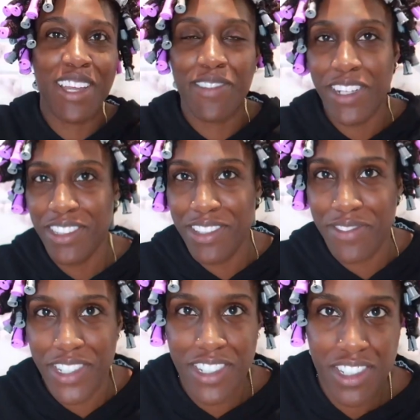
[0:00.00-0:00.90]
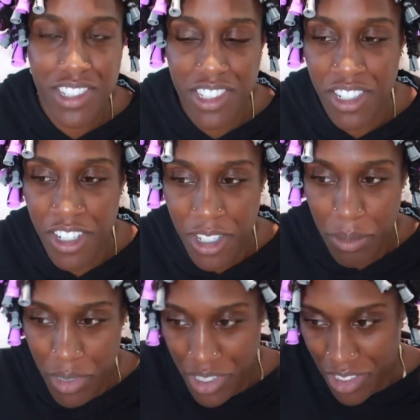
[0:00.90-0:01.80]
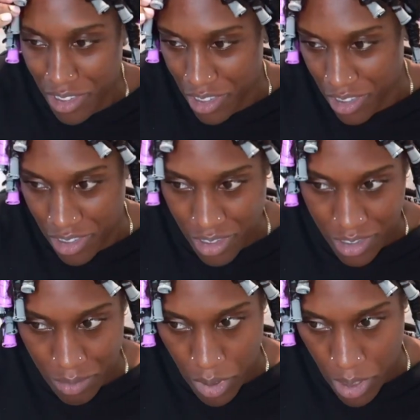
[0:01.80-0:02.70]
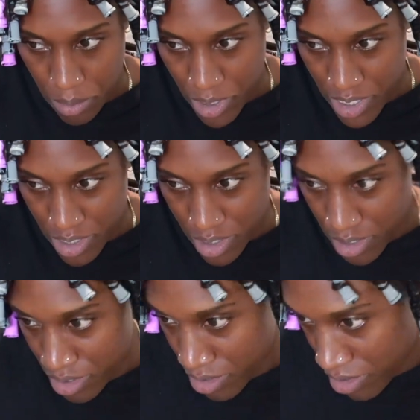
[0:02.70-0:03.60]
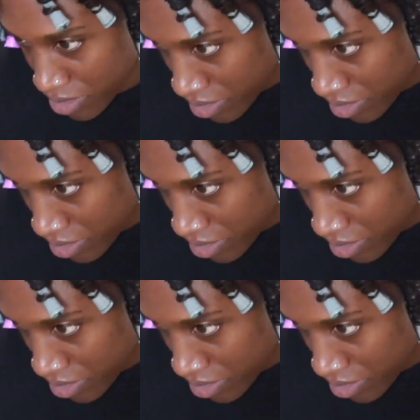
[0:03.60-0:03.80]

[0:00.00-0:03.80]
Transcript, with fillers: I finally finished putting the perm rods in.